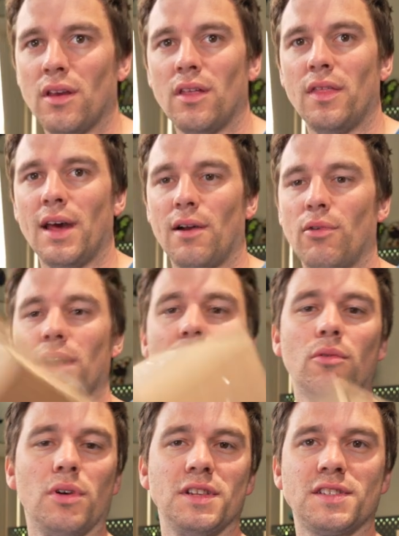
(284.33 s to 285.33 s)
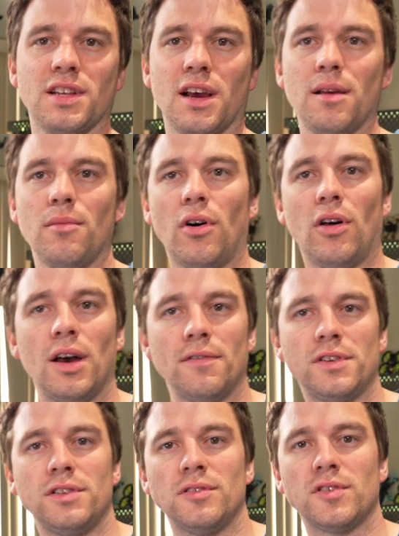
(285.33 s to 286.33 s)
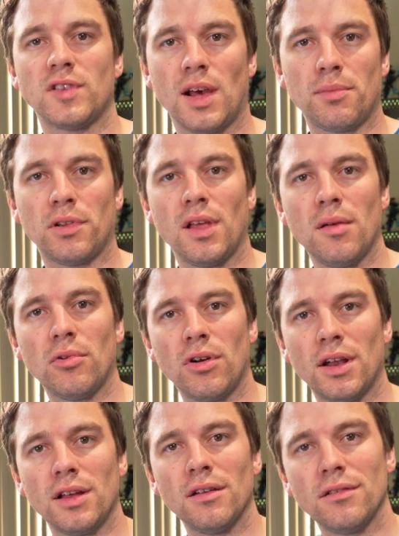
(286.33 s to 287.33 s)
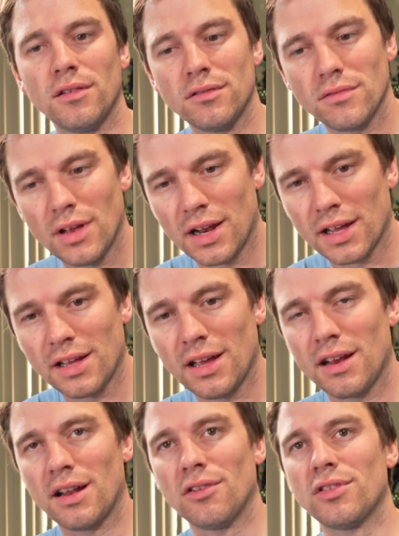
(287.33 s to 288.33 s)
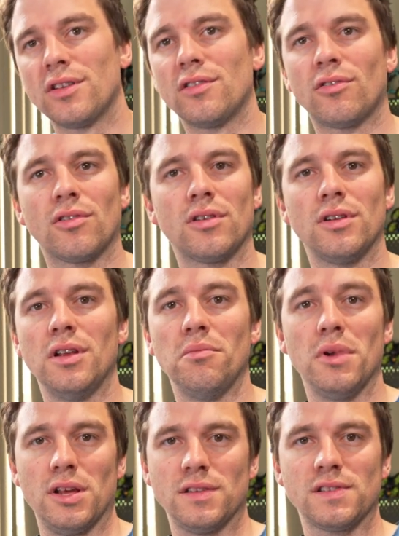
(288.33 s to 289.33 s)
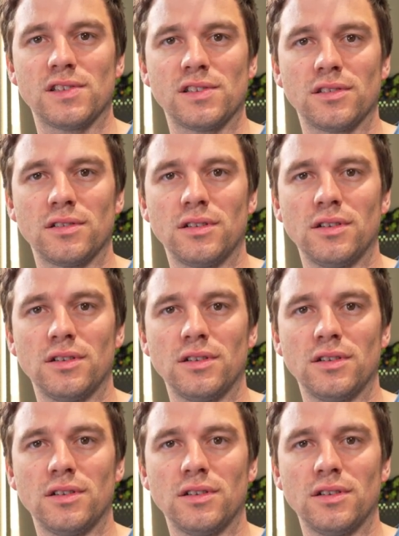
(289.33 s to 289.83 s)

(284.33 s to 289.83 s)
That way, when it's time, all I have to do is slap a label on it, and I can get it out the door in minutes.